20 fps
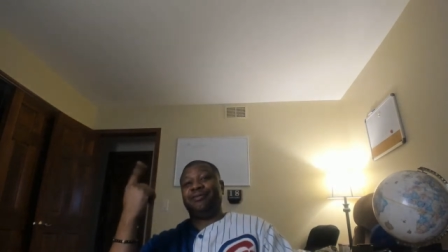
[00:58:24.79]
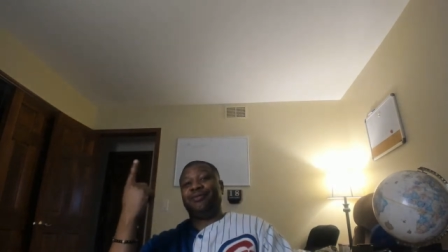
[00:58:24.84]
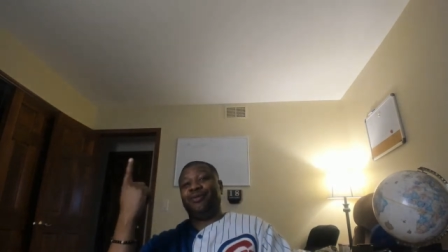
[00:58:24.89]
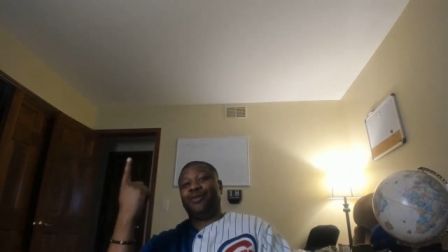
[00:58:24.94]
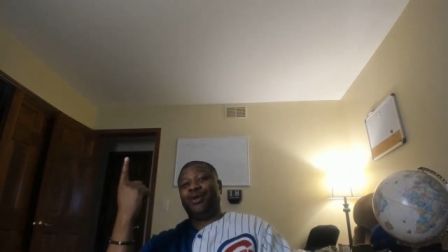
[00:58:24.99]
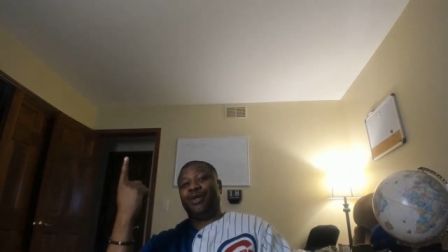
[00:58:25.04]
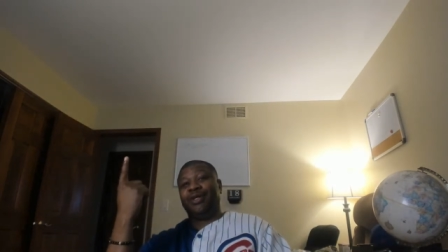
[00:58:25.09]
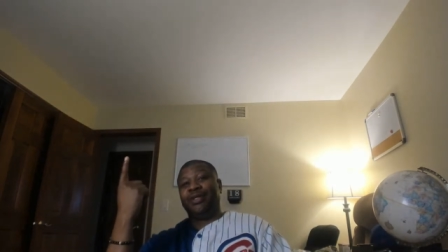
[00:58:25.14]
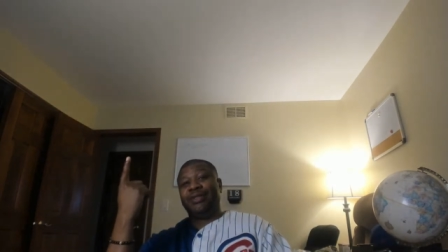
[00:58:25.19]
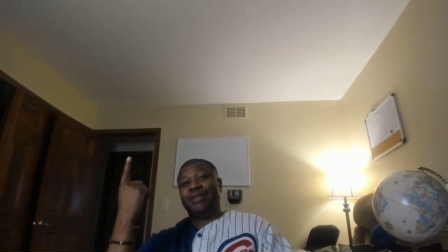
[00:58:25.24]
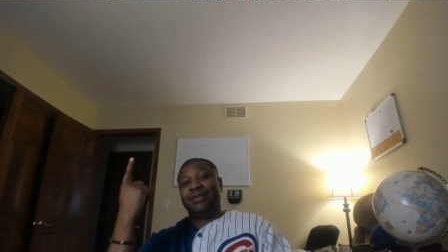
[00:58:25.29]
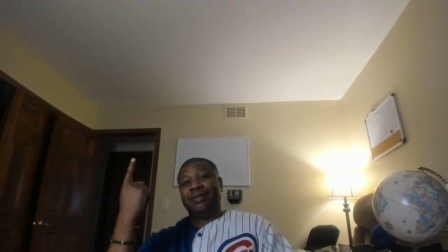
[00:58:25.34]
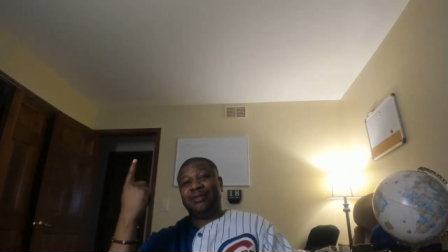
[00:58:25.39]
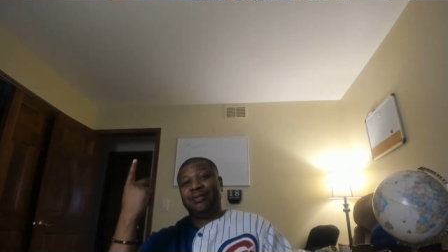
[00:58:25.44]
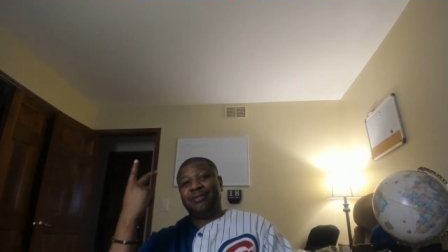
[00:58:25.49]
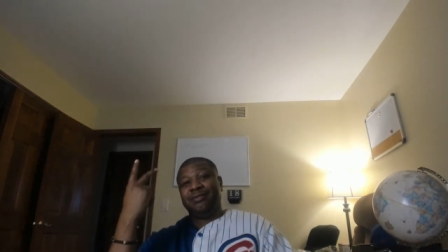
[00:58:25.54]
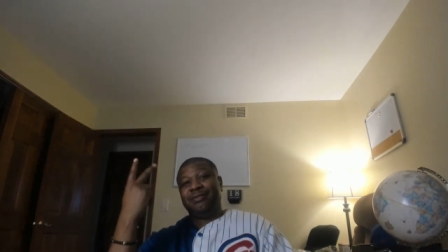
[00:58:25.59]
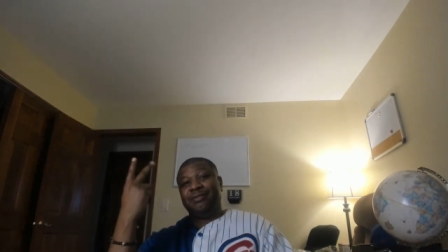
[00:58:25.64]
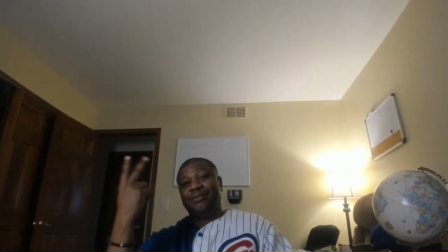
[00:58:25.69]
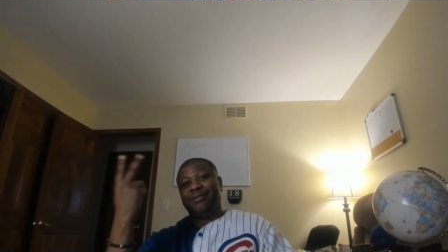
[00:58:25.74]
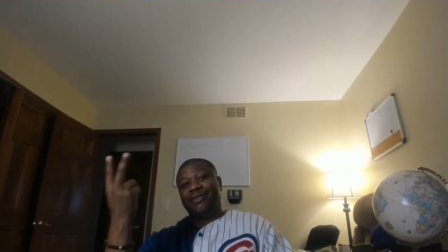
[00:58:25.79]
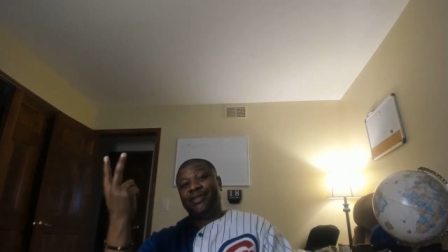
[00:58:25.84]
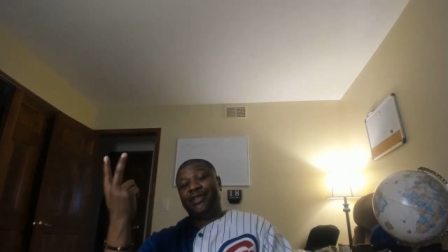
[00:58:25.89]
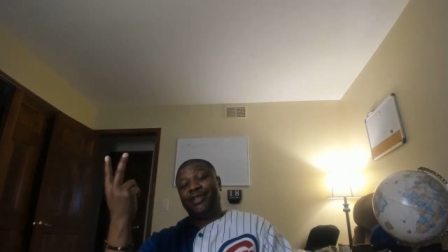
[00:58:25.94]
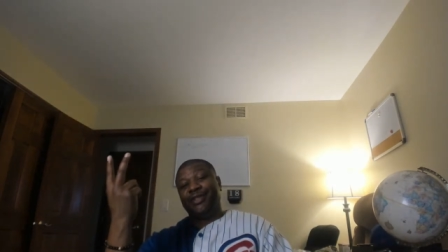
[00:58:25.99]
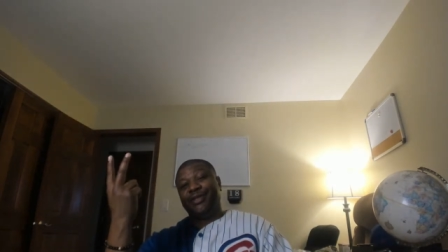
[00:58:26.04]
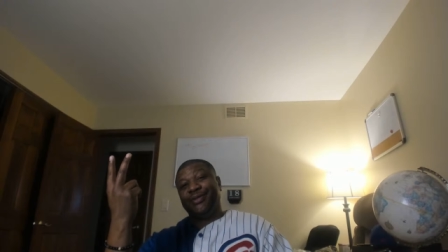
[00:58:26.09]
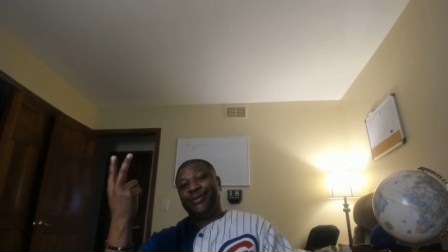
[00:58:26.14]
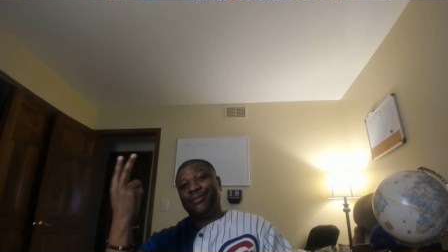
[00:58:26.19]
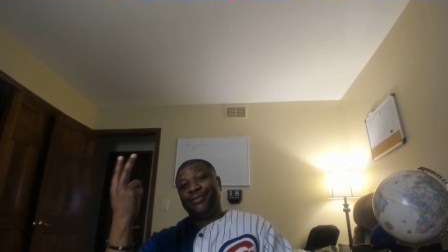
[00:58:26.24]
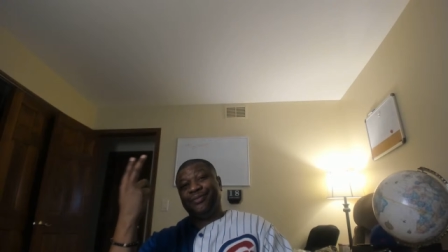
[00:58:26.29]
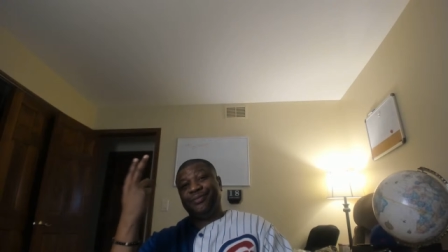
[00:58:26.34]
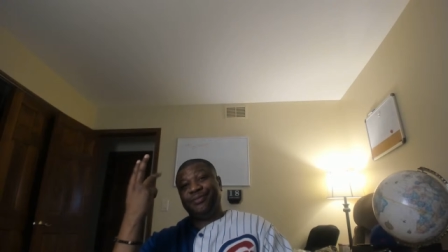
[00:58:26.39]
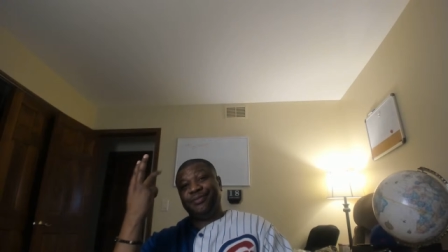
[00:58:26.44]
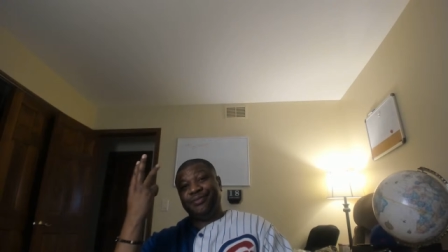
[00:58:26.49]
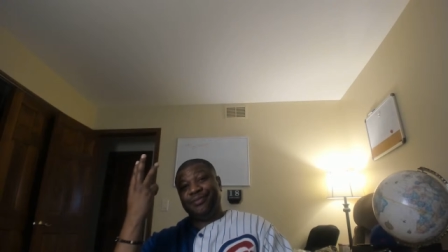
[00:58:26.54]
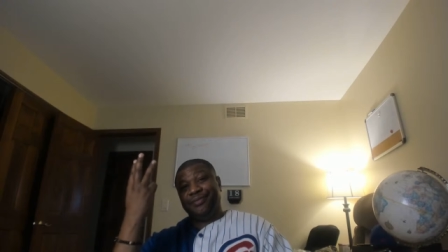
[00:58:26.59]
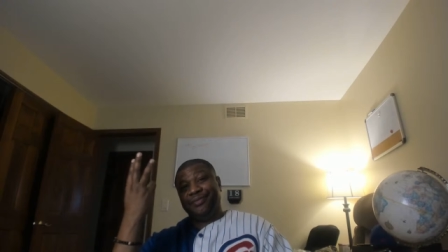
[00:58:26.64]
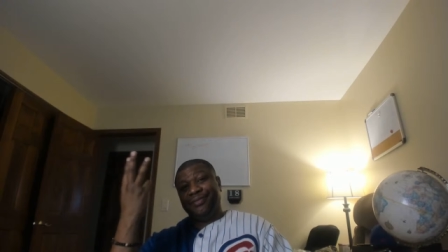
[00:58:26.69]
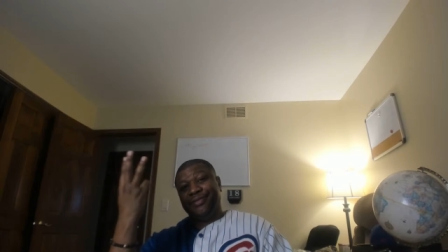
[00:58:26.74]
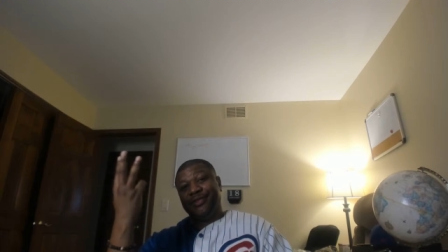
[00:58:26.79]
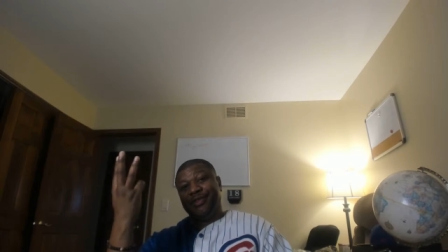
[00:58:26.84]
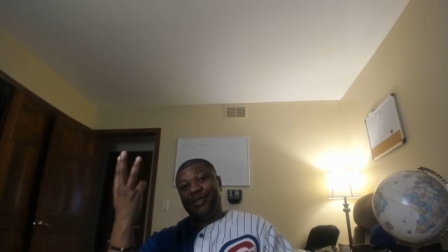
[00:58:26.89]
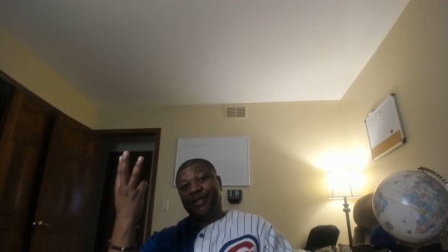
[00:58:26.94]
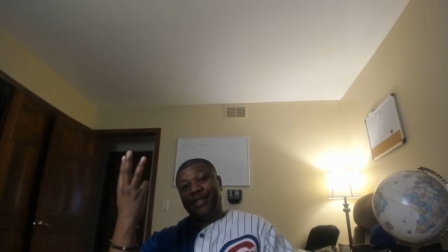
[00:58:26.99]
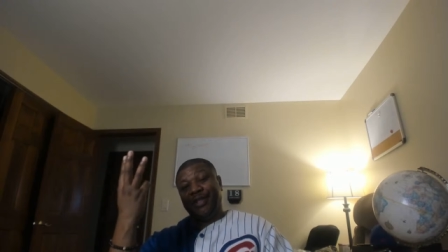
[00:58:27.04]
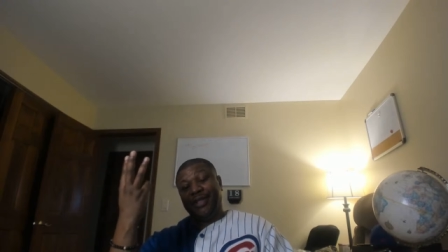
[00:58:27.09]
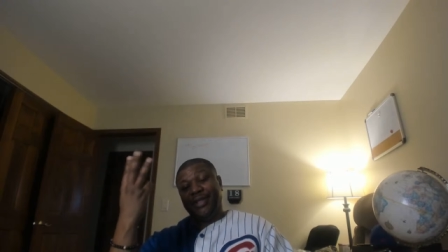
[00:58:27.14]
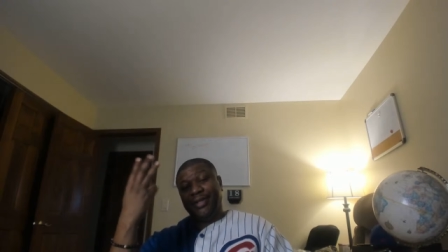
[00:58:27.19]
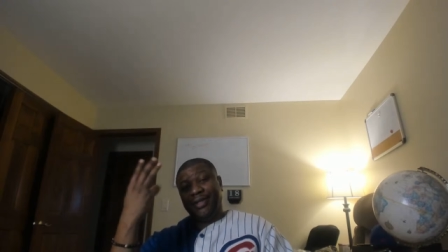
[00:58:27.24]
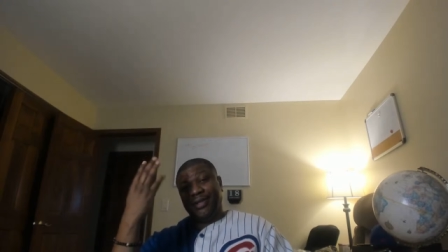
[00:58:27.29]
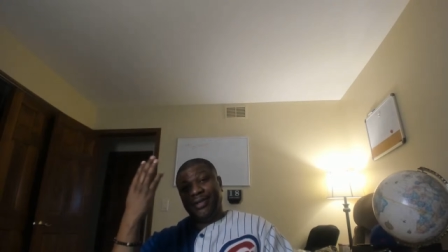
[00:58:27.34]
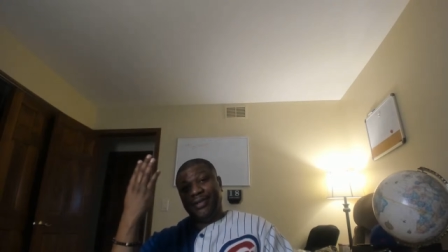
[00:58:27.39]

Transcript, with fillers: one, two, three,